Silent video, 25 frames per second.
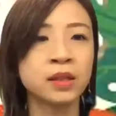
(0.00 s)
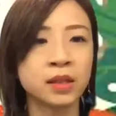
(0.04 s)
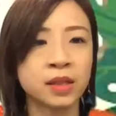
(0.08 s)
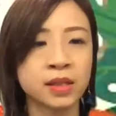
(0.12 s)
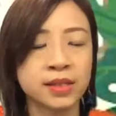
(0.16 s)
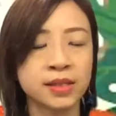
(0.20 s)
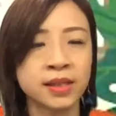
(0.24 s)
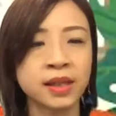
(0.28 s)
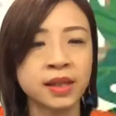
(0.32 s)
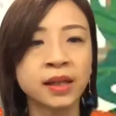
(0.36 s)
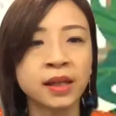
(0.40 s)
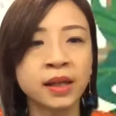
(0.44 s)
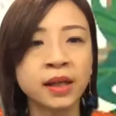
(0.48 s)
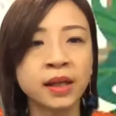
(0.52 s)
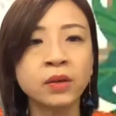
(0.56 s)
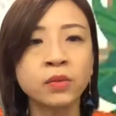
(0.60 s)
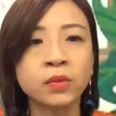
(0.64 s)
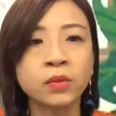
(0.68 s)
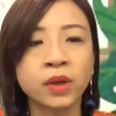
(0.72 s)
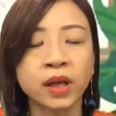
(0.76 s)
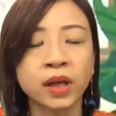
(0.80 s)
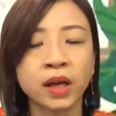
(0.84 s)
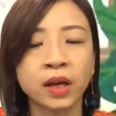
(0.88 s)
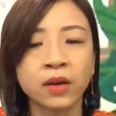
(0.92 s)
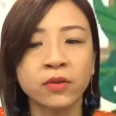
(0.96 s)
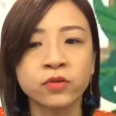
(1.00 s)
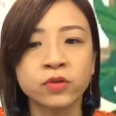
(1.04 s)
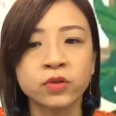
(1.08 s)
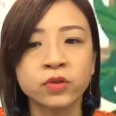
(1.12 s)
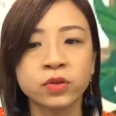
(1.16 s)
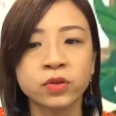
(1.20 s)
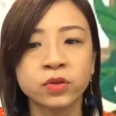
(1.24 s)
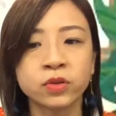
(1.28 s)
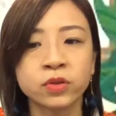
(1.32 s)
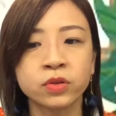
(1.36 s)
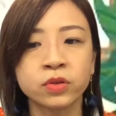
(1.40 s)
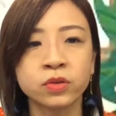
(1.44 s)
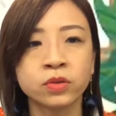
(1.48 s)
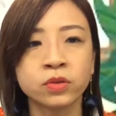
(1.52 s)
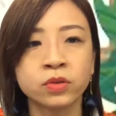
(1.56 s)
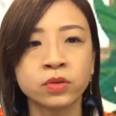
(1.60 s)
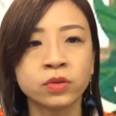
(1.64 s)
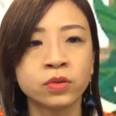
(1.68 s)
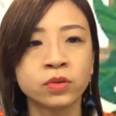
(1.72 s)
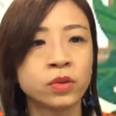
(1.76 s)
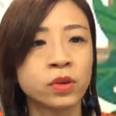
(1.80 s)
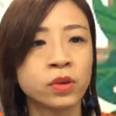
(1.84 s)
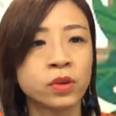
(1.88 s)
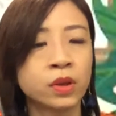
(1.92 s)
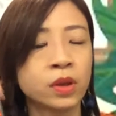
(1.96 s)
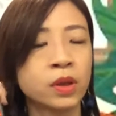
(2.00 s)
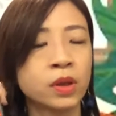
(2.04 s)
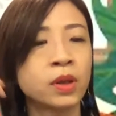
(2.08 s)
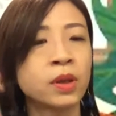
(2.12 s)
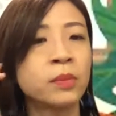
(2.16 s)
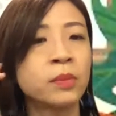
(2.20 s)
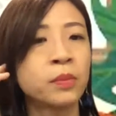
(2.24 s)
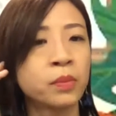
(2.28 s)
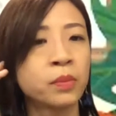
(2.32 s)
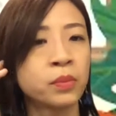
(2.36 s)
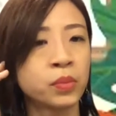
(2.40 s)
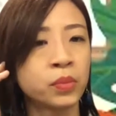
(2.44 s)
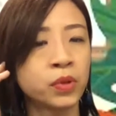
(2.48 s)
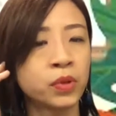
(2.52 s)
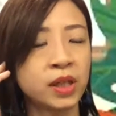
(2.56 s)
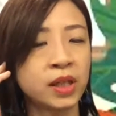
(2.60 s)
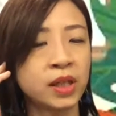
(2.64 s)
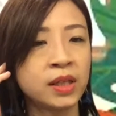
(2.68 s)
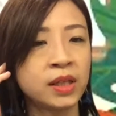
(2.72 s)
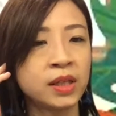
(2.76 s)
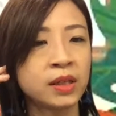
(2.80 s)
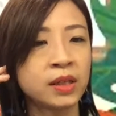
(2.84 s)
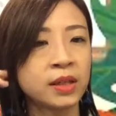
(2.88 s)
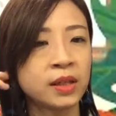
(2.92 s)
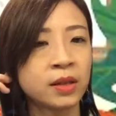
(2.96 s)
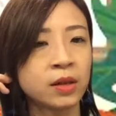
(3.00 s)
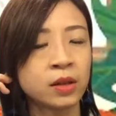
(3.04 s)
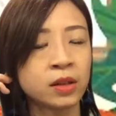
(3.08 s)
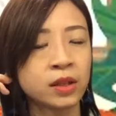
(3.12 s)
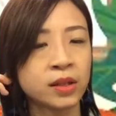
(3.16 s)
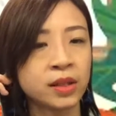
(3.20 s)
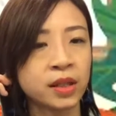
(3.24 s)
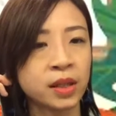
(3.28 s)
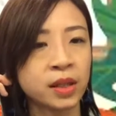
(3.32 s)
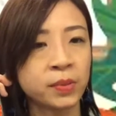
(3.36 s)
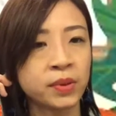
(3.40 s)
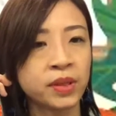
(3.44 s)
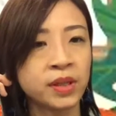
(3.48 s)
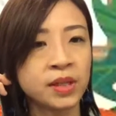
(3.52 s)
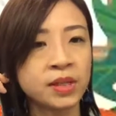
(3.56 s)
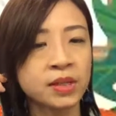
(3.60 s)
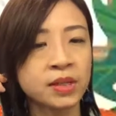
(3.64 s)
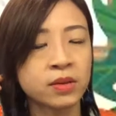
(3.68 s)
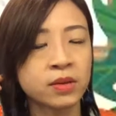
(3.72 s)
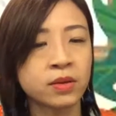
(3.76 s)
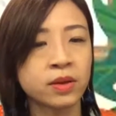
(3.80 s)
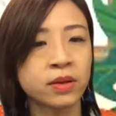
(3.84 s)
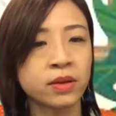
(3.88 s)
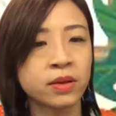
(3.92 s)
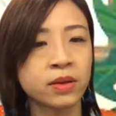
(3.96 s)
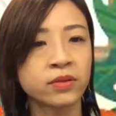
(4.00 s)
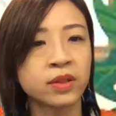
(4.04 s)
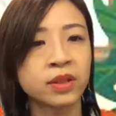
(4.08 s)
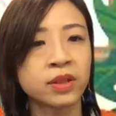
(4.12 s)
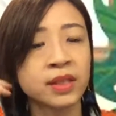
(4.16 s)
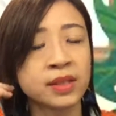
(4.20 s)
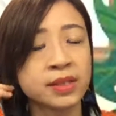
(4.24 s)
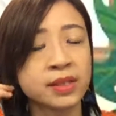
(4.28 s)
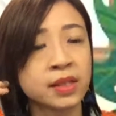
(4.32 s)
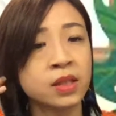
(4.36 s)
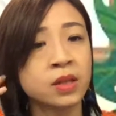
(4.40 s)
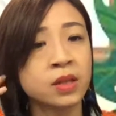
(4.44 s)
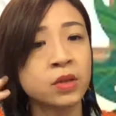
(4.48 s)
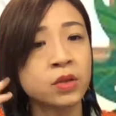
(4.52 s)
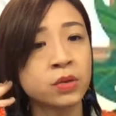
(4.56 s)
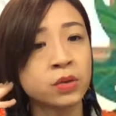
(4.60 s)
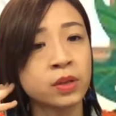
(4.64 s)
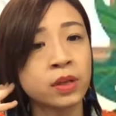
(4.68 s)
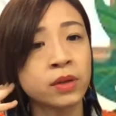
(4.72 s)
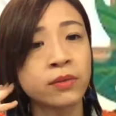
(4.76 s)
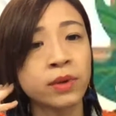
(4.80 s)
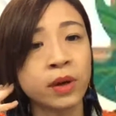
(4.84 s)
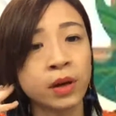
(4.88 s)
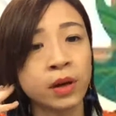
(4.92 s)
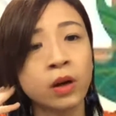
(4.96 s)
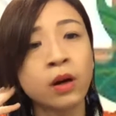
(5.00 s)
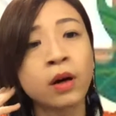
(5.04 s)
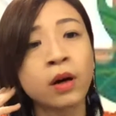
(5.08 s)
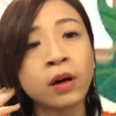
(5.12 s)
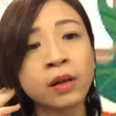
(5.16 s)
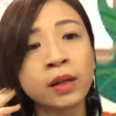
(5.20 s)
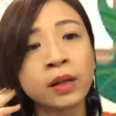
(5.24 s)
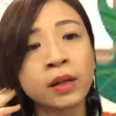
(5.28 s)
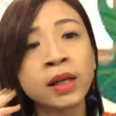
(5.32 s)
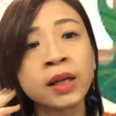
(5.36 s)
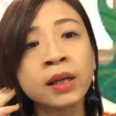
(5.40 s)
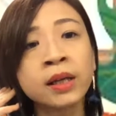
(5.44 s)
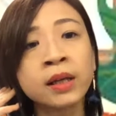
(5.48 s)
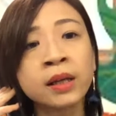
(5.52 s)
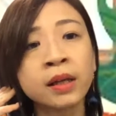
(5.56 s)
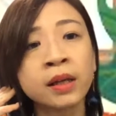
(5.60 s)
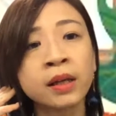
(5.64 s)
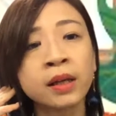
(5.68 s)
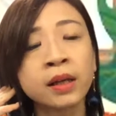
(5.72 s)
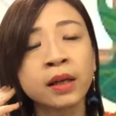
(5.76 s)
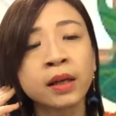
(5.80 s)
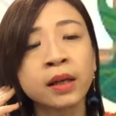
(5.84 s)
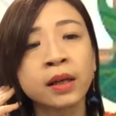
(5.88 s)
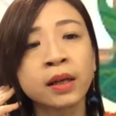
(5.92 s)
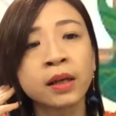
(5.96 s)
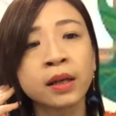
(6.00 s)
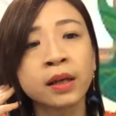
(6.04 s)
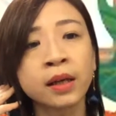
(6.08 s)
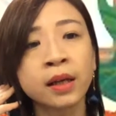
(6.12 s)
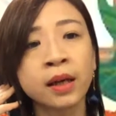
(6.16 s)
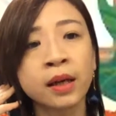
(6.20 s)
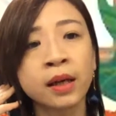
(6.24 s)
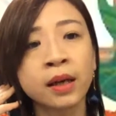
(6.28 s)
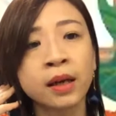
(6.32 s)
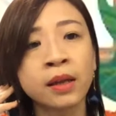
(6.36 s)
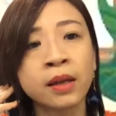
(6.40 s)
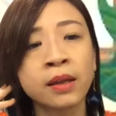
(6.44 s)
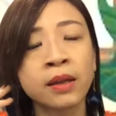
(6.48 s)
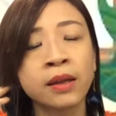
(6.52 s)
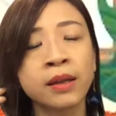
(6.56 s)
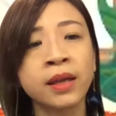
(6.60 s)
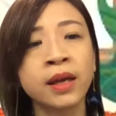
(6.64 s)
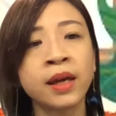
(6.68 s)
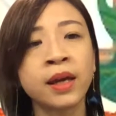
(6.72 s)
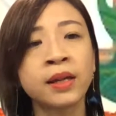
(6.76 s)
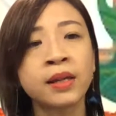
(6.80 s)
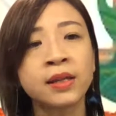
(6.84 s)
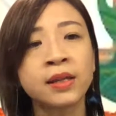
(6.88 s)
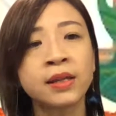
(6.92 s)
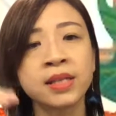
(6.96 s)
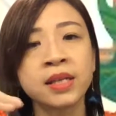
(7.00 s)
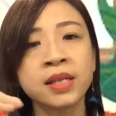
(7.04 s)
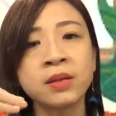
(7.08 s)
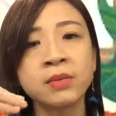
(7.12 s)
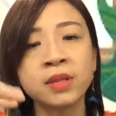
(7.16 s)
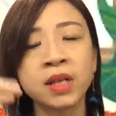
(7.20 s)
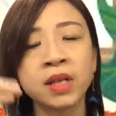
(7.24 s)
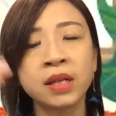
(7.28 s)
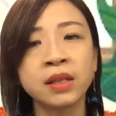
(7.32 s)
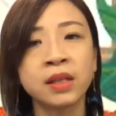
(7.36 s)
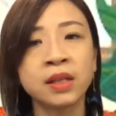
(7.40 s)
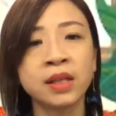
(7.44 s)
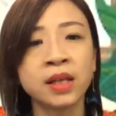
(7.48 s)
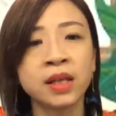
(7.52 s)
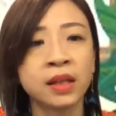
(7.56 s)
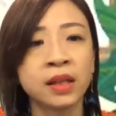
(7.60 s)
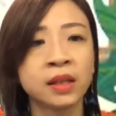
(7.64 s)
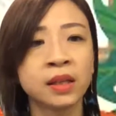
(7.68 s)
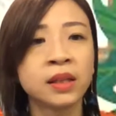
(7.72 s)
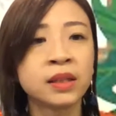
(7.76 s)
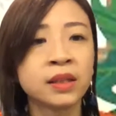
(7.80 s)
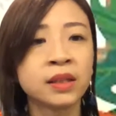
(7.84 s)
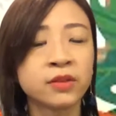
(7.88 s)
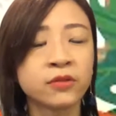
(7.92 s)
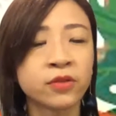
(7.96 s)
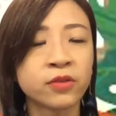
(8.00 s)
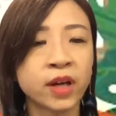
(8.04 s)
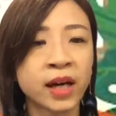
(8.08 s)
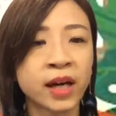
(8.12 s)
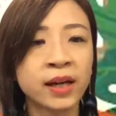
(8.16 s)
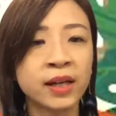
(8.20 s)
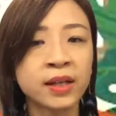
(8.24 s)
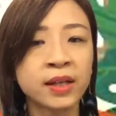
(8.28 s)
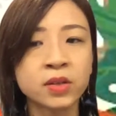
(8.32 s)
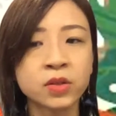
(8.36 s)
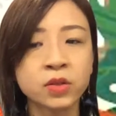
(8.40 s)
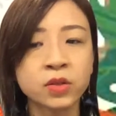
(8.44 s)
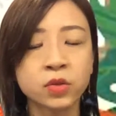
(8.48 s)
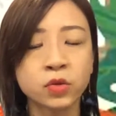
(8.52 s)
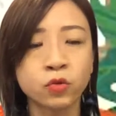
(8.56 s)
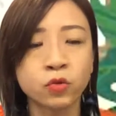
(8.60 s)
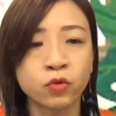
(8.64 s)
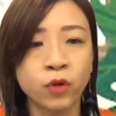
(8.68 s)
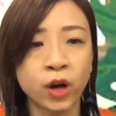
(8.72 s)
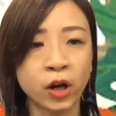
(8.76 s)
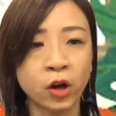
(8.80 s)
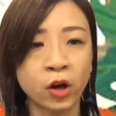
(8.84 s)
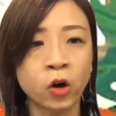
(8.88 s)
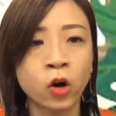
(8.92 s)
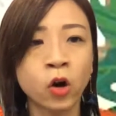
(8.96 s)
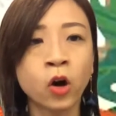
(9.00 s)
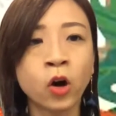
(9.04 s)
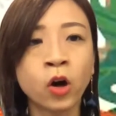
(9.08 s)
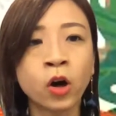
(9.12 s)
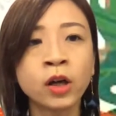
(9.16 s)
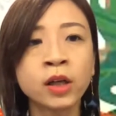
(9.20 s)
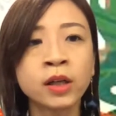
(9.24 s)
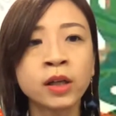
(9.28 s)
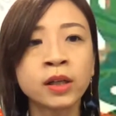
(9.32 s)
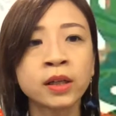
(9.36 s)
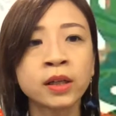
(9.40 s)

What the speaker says: the singer, will have to put in on the earpiece. They will have to listen to the recording, and then at the same time they need another device to record